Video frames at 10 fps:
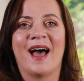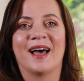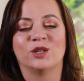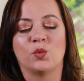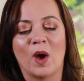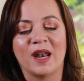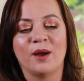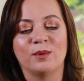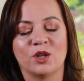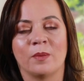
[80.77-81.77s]
And when
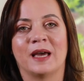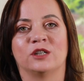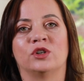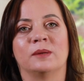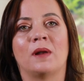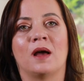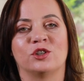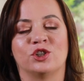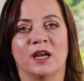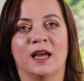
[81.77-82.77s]
I was on that trip
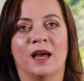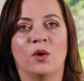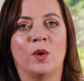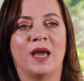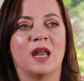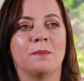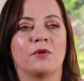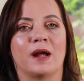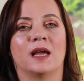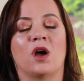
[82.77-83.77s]
last year, we had a
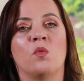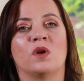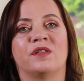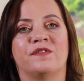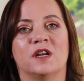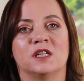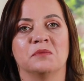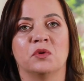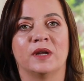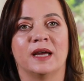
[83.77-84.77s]
break on one of the
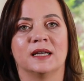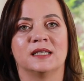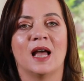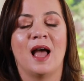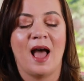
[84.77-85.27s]
first mornings